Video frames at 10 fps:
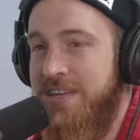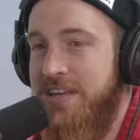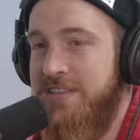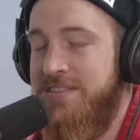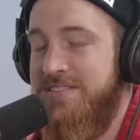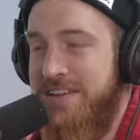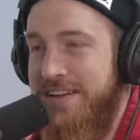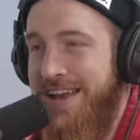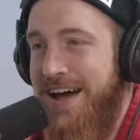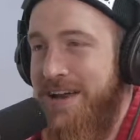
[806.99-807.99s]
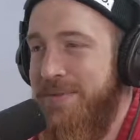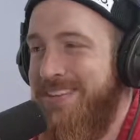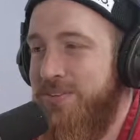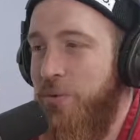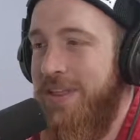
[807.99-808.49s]
is
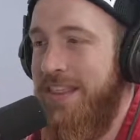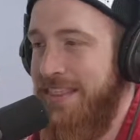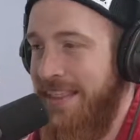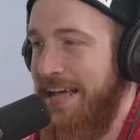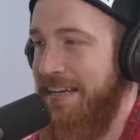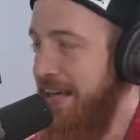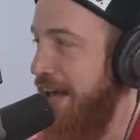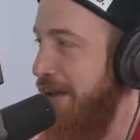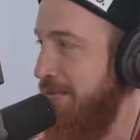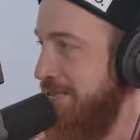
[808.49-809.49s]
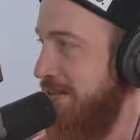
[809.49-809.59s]
synonymous with light games.